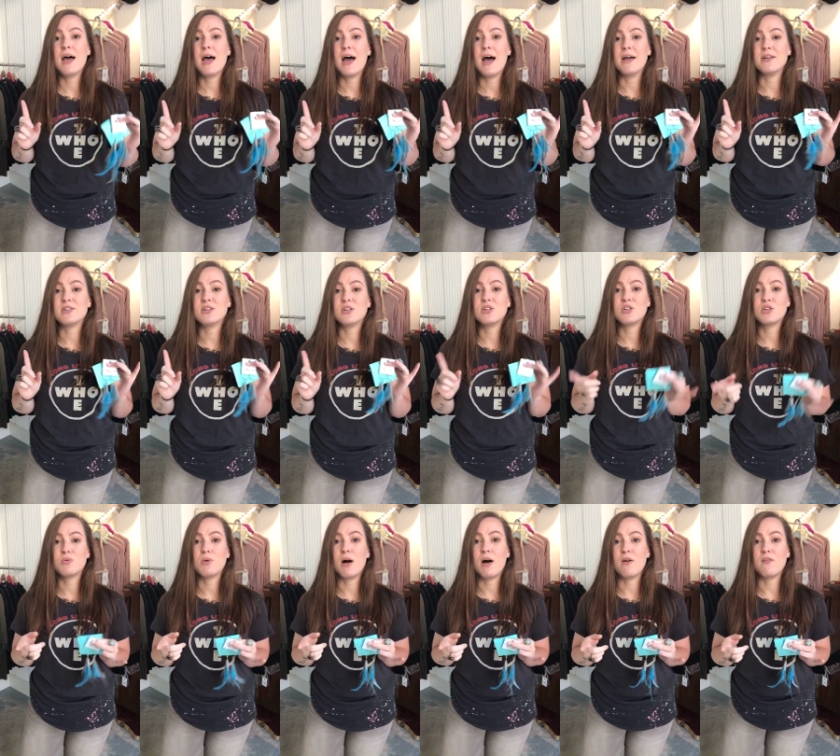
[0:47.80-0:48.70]
at
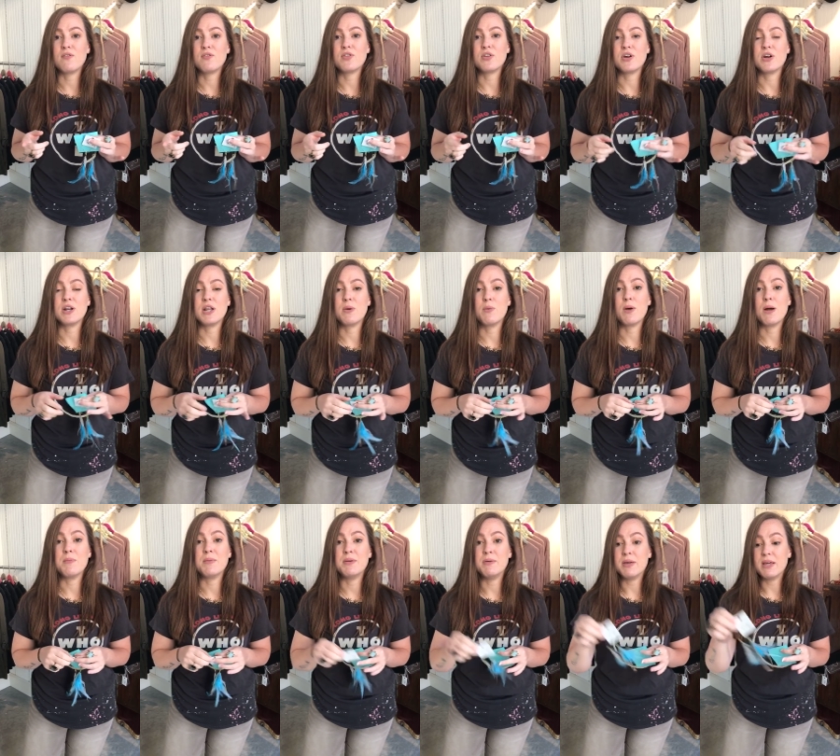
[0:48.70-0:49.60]
12.30 where
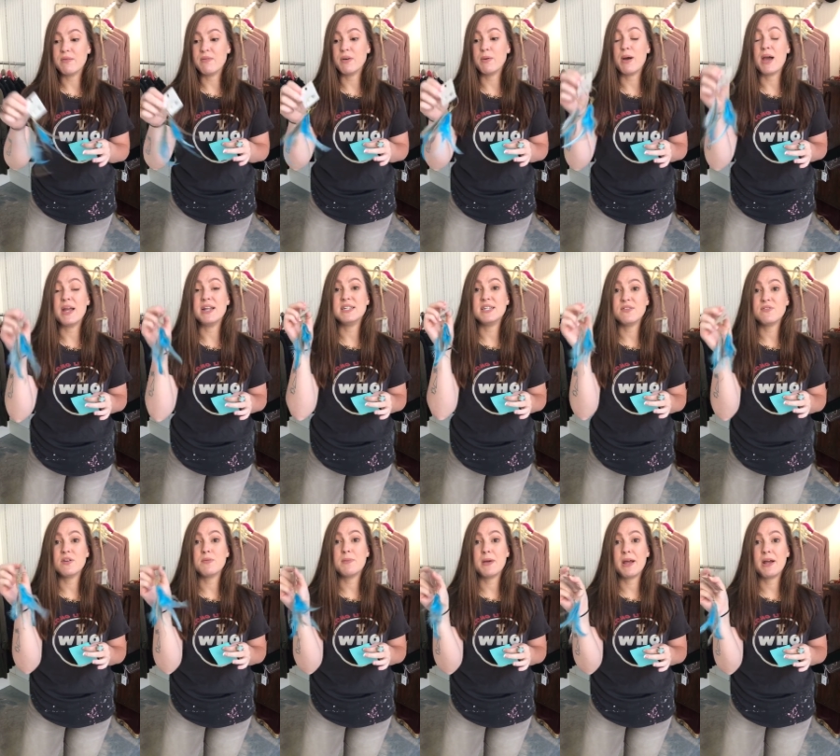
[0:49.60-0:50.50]
I'm going to be giving away a
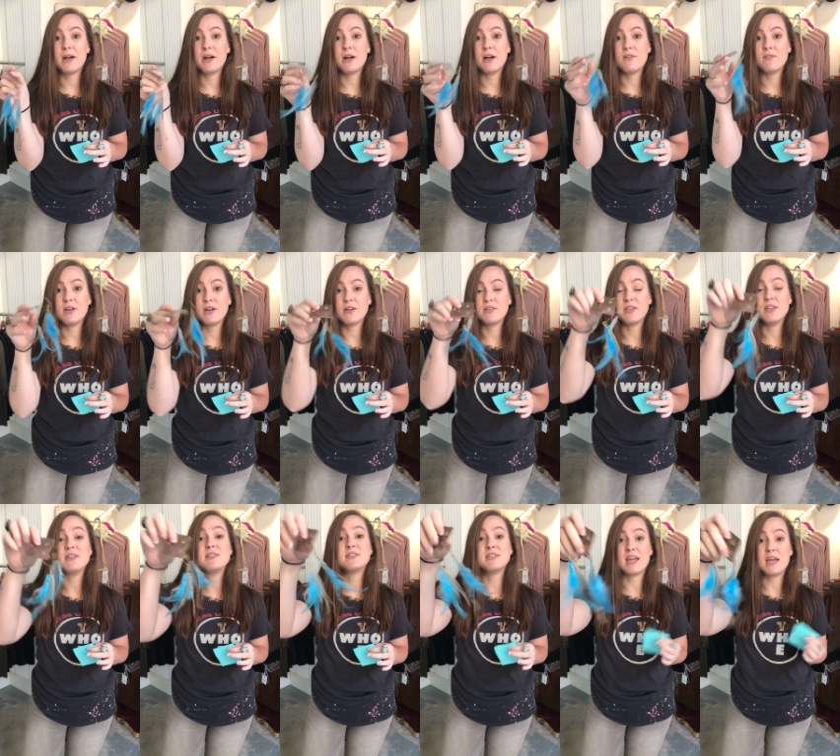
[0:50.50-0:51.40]
different pair of earrings,
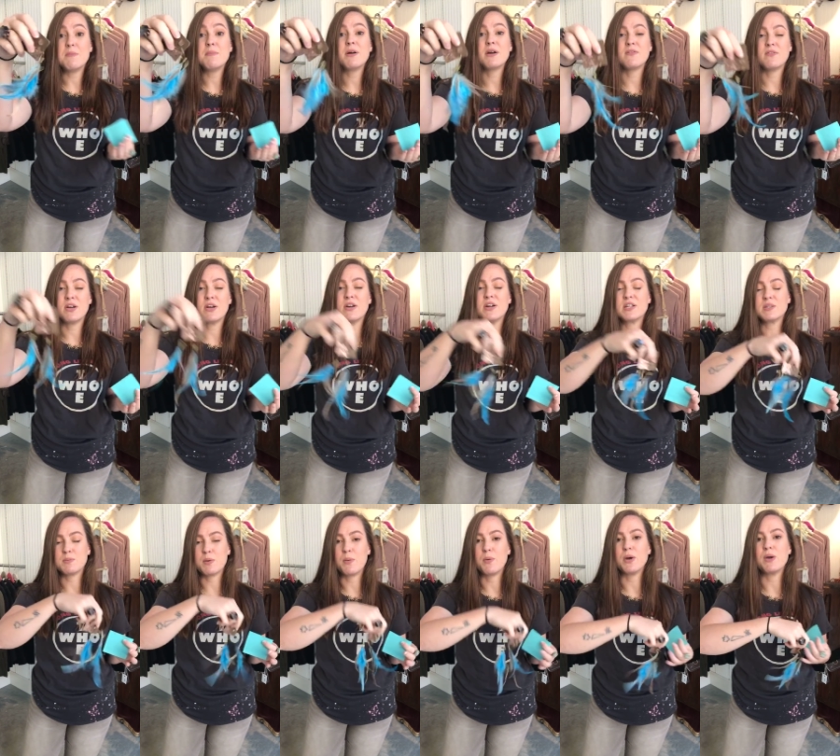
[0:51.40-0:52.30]
the same pair of earrings,
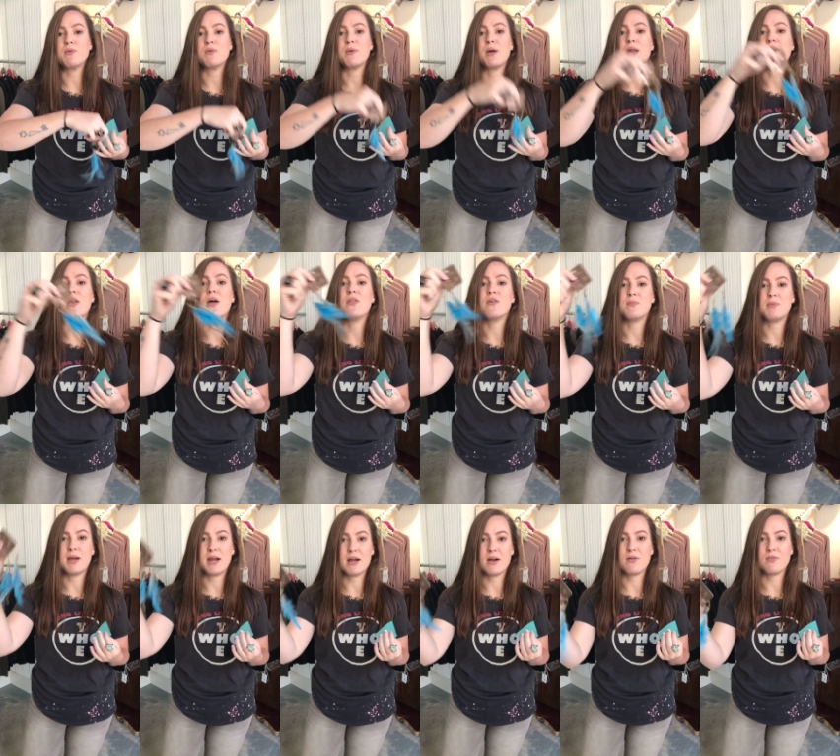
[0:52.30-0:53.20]
but we'll give away another
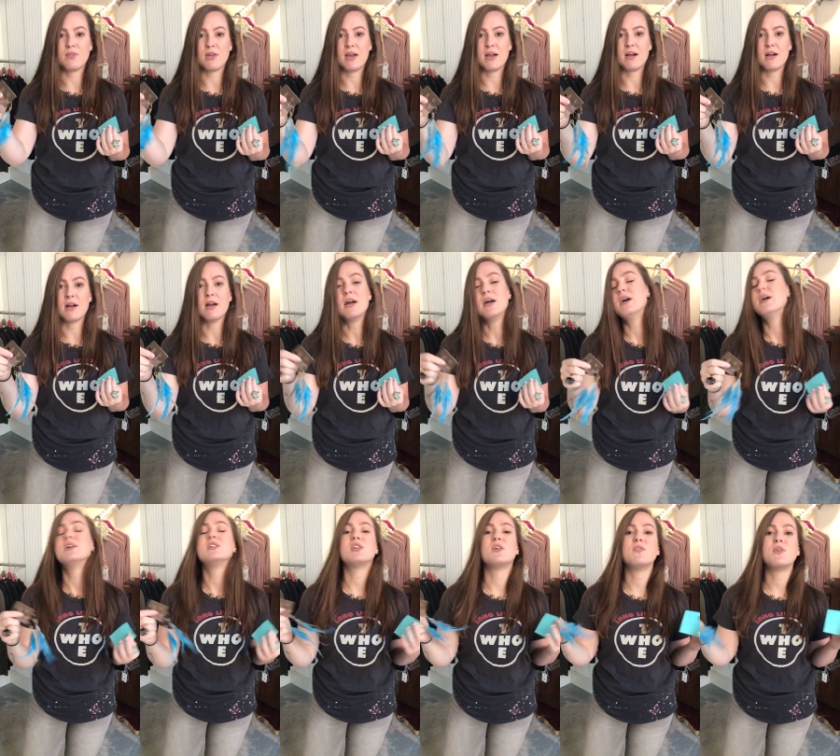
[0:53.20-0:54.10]
pair there.
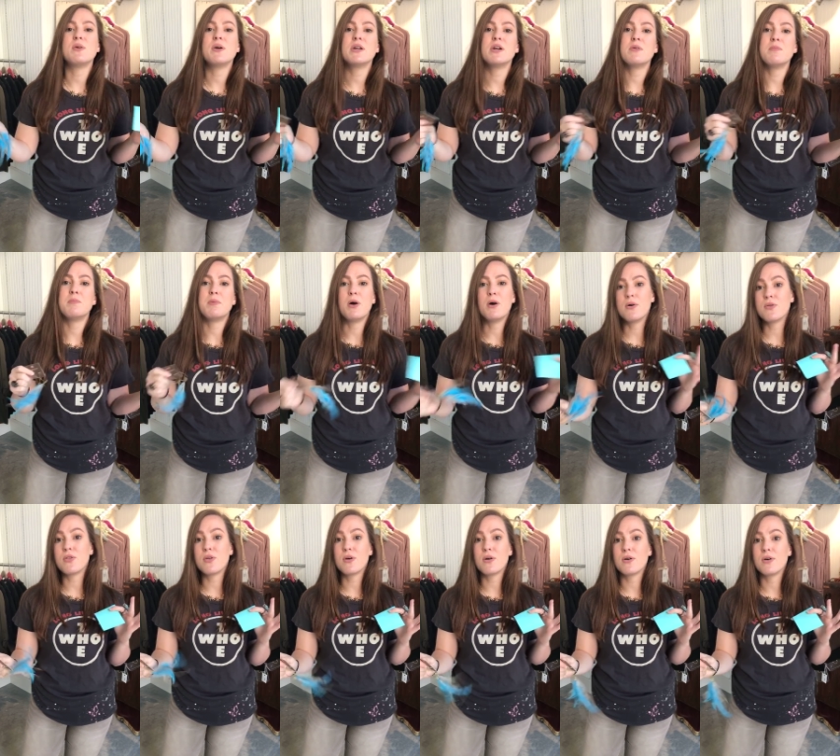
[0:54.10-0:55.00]
So if you entered both
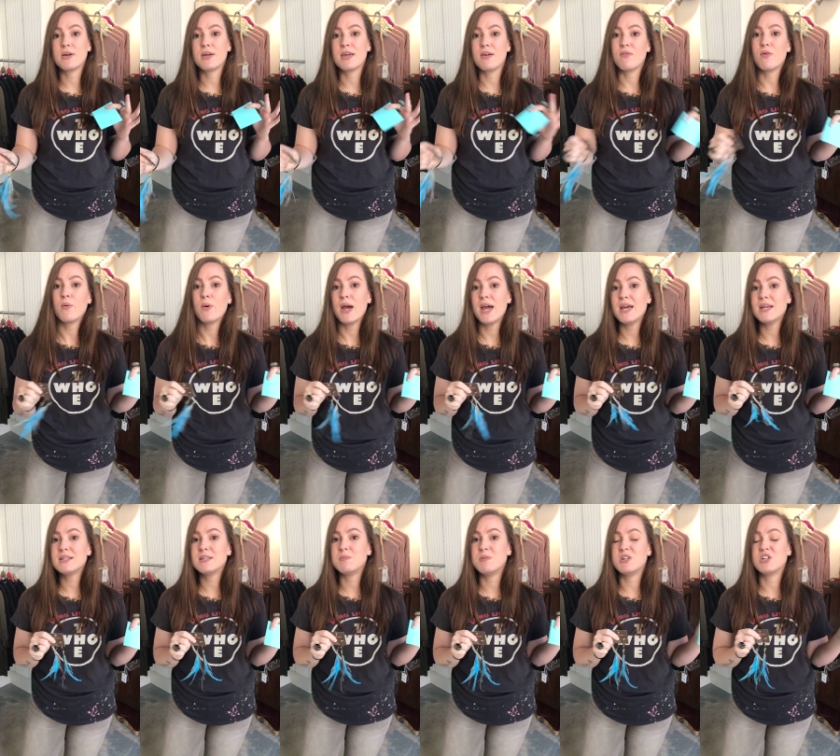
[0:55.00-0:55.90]

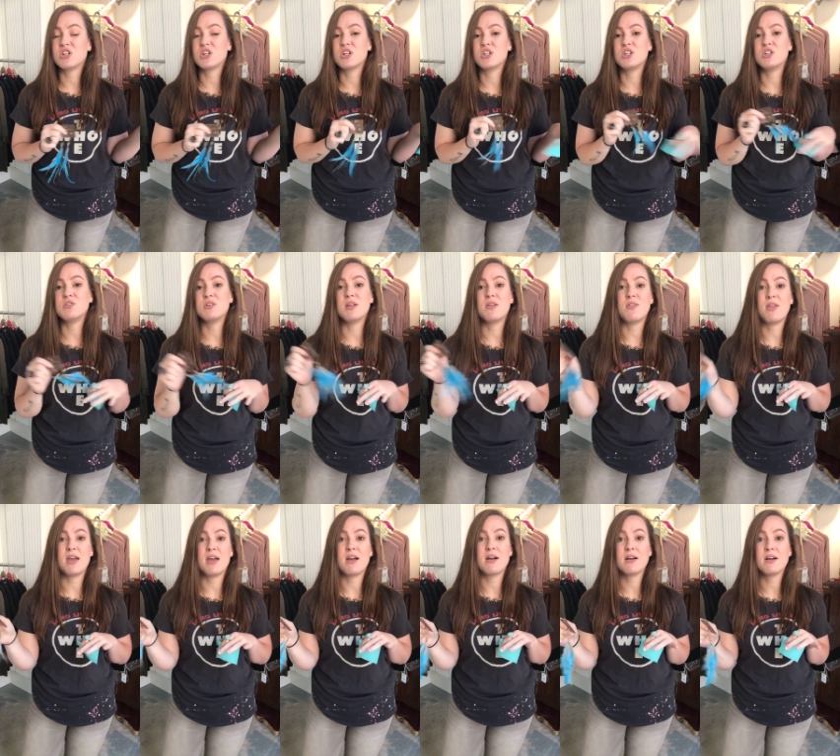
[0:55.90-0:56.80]
giveaways, be sure to tune in
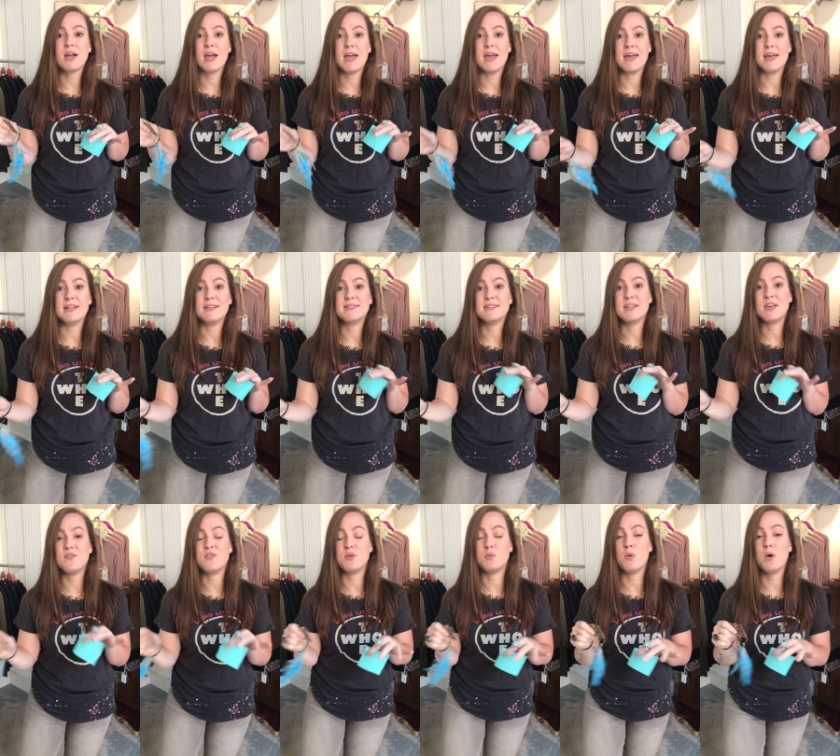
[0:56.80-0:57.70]
there and see
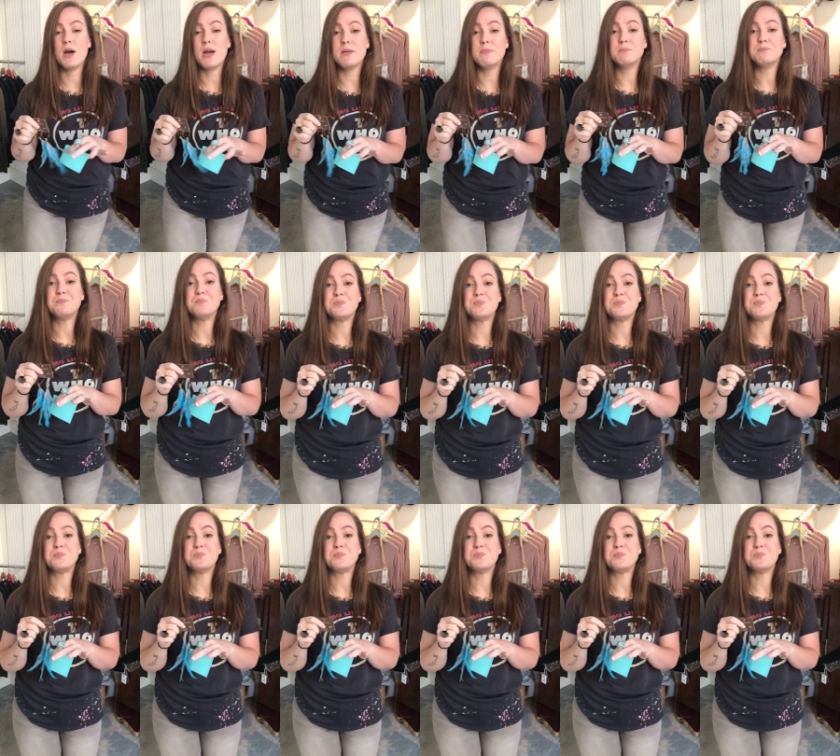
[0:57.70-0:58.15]
if you won